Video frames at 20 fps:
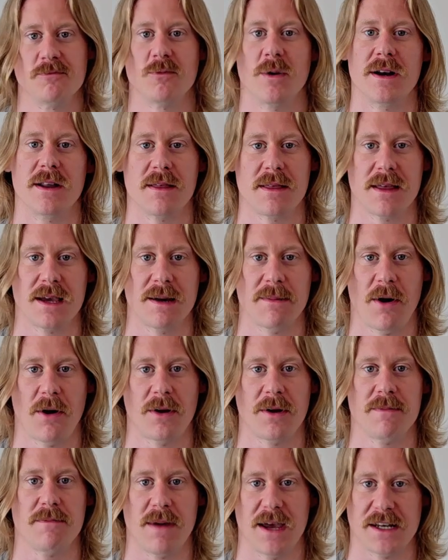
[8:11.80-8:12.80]
when you think
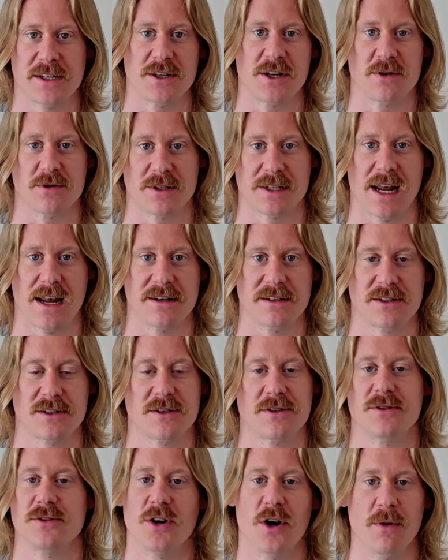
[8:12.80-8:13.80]
about it makes no
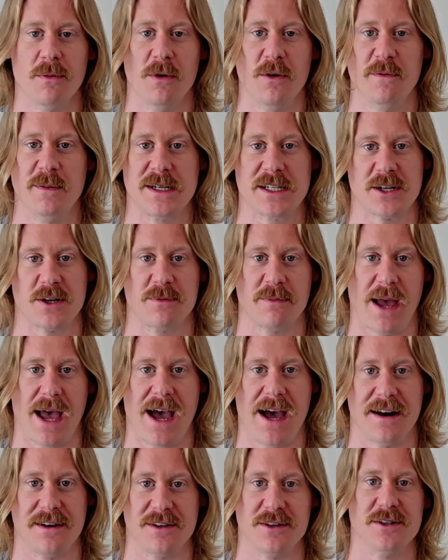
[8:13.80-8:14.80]
sense. No movements are
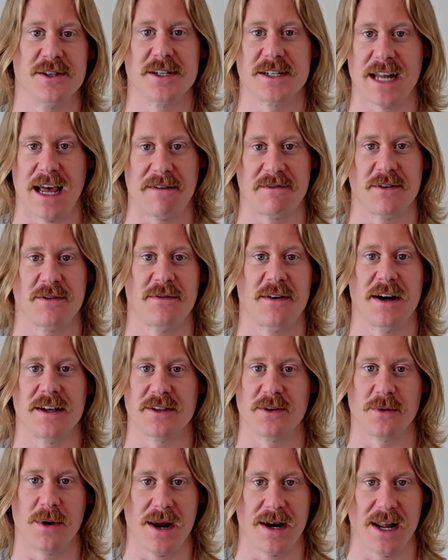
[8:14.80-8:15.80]
bad, you just have to
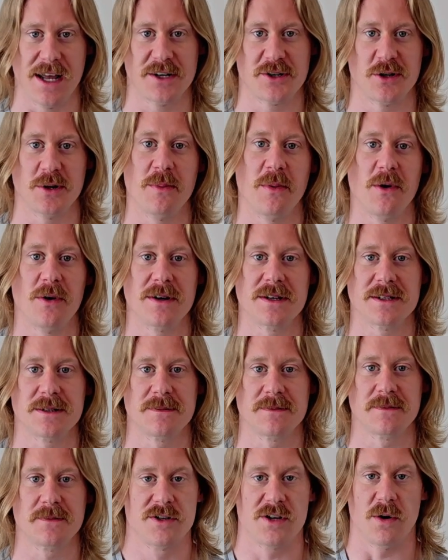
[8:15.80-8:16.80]
find the right entry point.
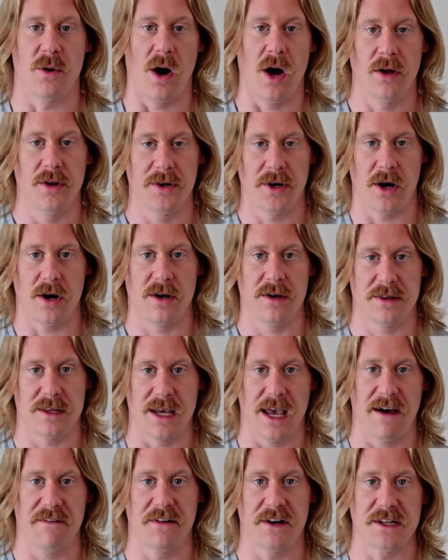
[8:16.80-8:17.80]
So all in all,
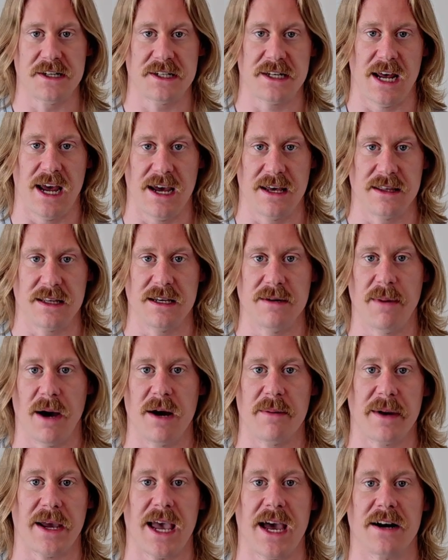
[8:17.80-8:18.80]
the evidence and the
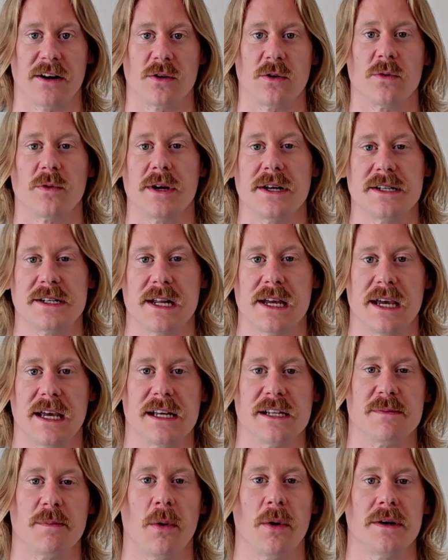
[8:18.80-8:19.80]
biomechanical reasoning
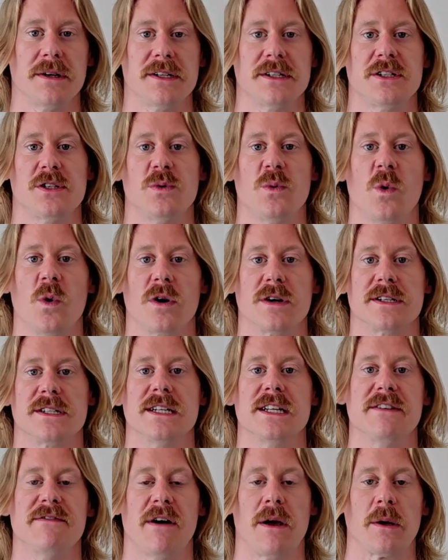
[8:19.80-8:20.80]
is pointing towards
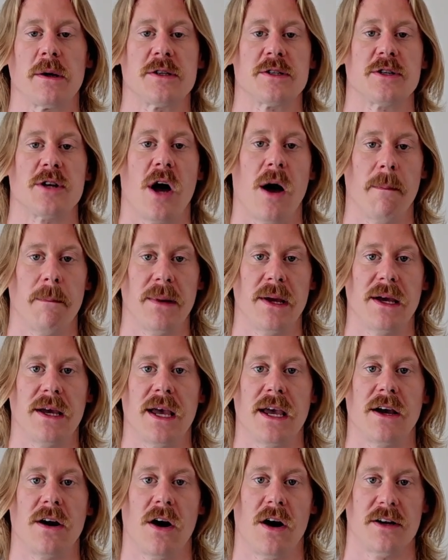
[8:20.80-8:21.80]
knee valgus not being
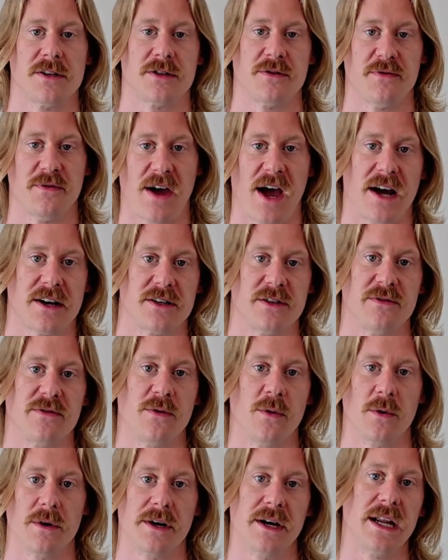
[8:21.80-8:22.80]
a causal factor
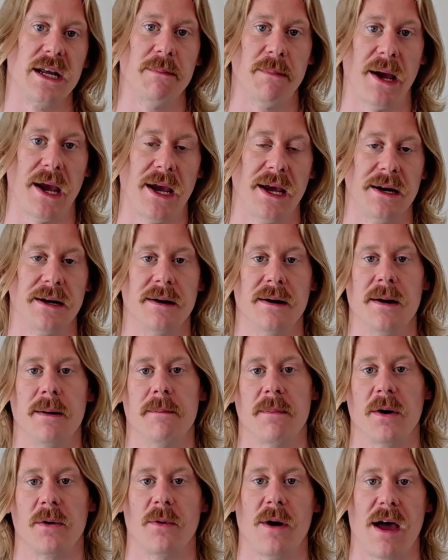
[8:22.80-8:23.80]
for knee pain,
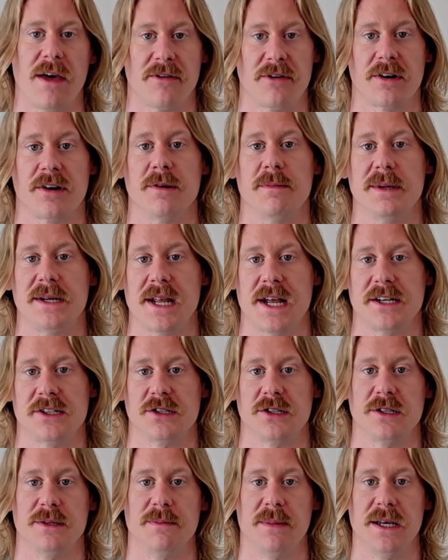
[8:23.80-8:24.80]
but rather it could
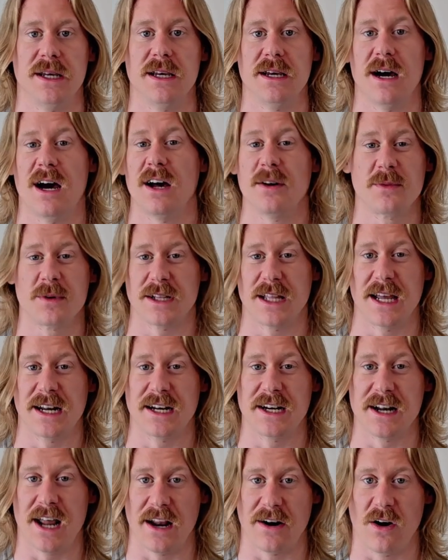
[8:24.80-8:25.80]
potentially be
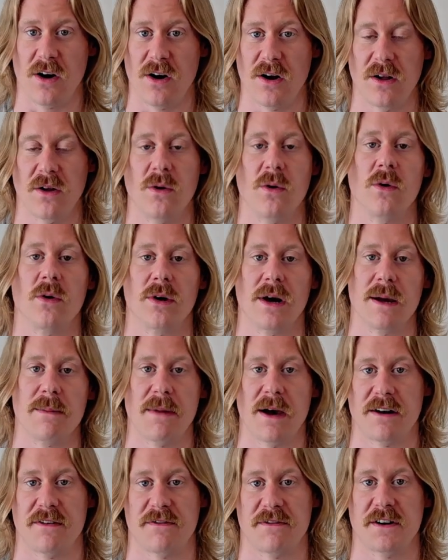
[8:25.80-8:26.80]
unrelated at all or a
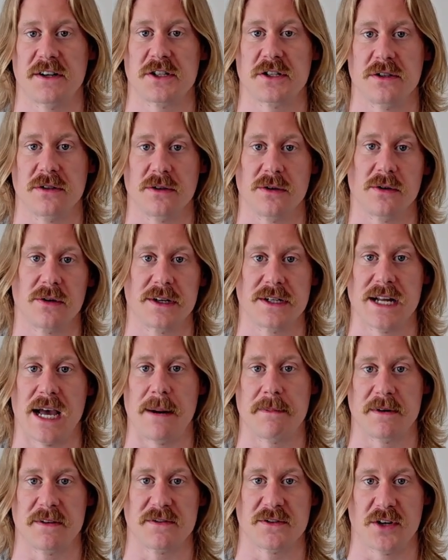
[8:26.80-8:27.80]
beneficial or
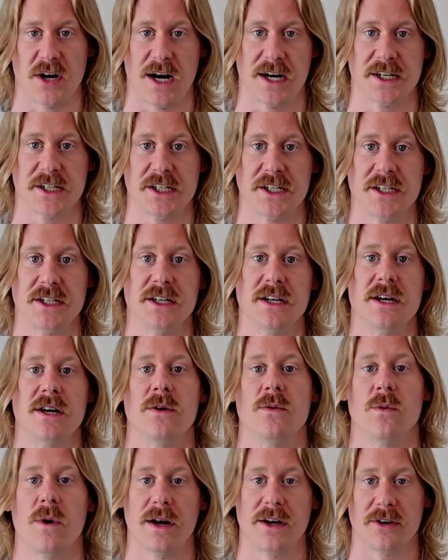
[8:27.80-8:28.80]
adaptive strategy
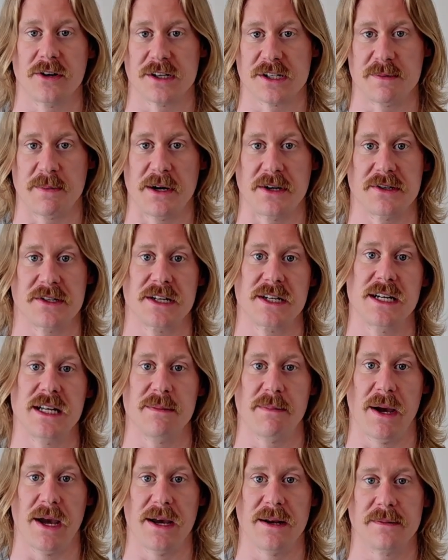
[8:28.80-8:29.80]
when you're experiencing knee
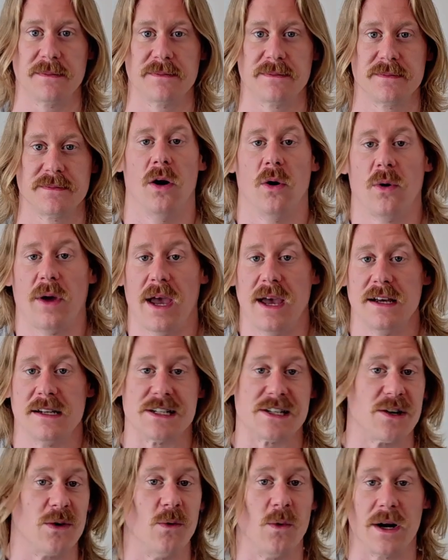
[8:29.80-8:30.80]
pain. Okay,
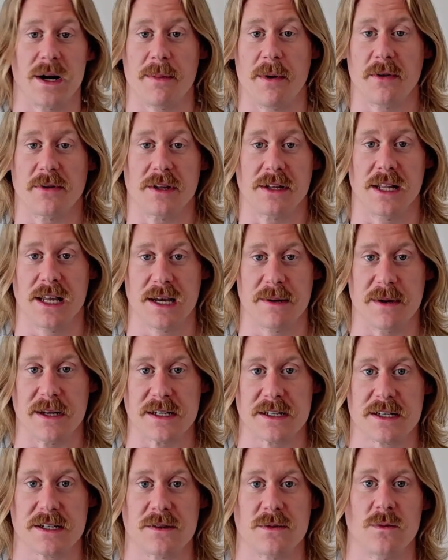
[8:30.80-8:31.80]
so what about the
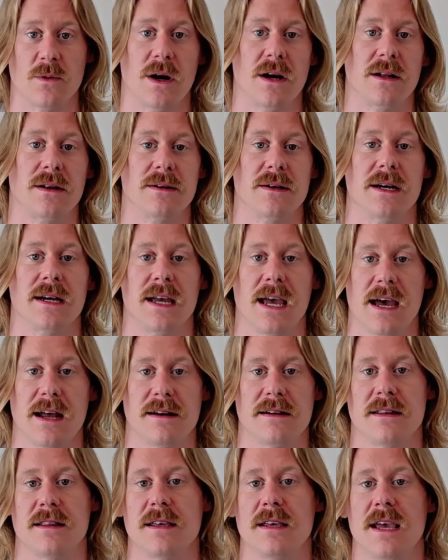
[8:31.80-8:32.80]
ligaments? Well,
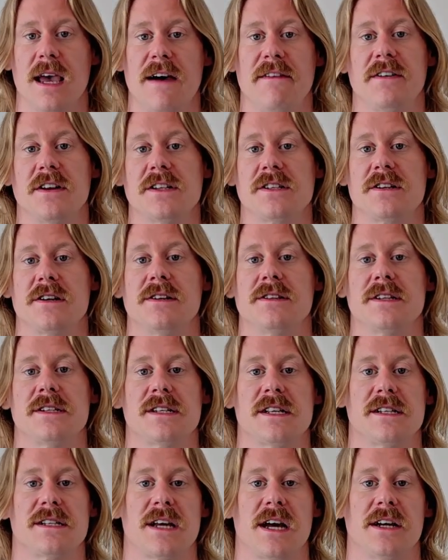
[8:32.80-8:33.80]
again, the evidence on
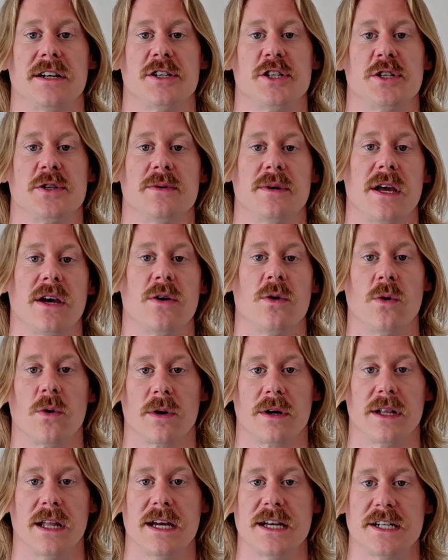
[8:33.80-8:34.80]
this has kind of shown a
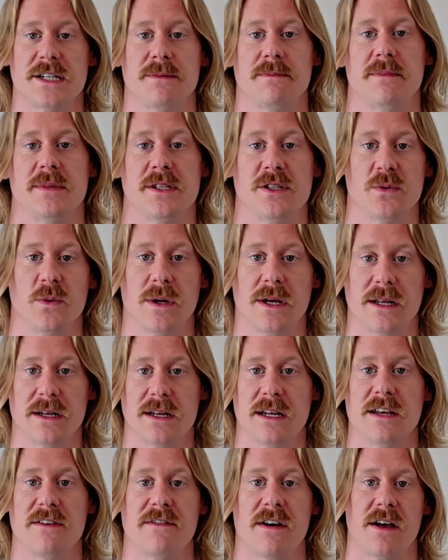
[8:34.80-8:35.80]
correlation between
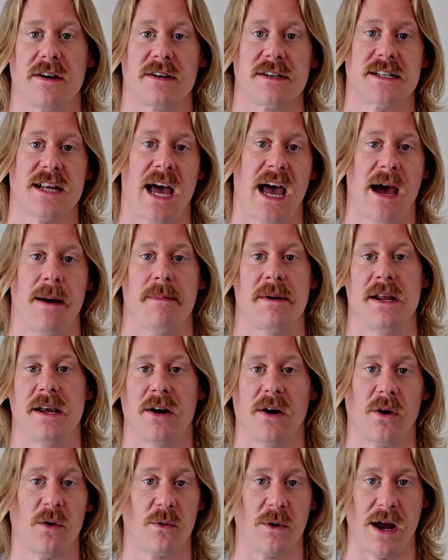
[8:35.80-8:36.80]
knee valgus
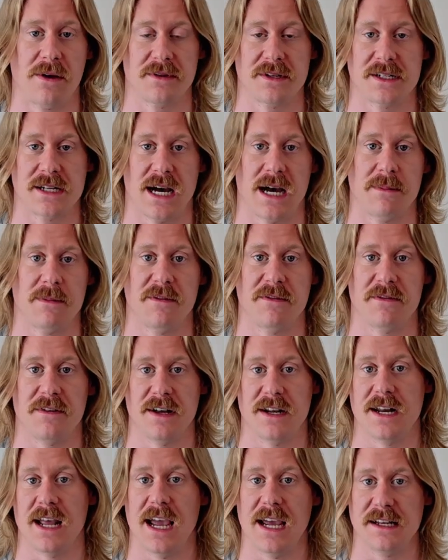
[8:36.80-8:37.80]
happening around the time of
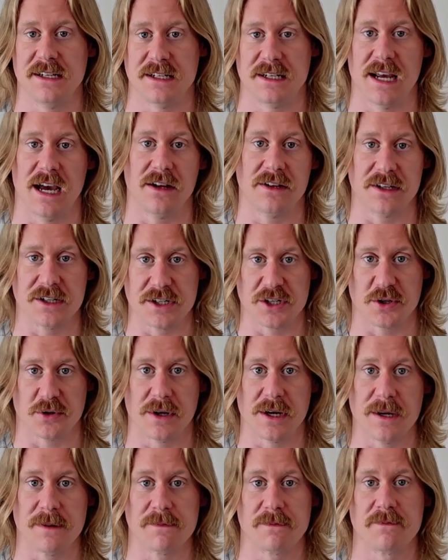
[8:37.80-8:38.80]
an ACL
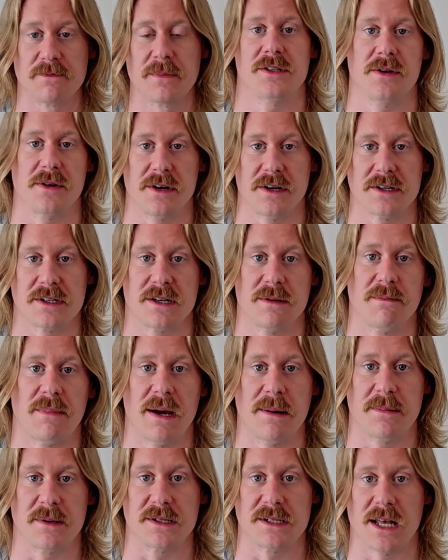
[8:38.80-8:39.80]
injury. So there are some
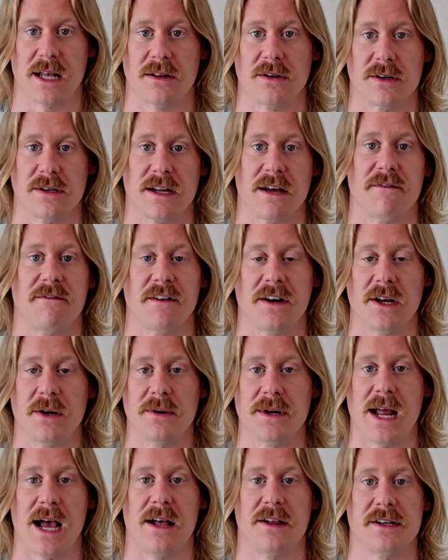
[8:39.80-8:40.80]
papers that looked at
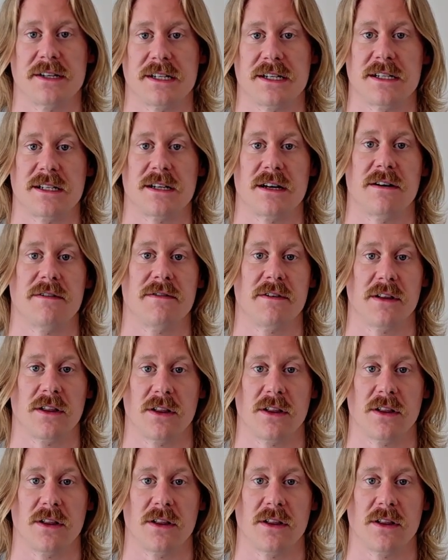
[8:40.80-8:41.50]
video analysis of a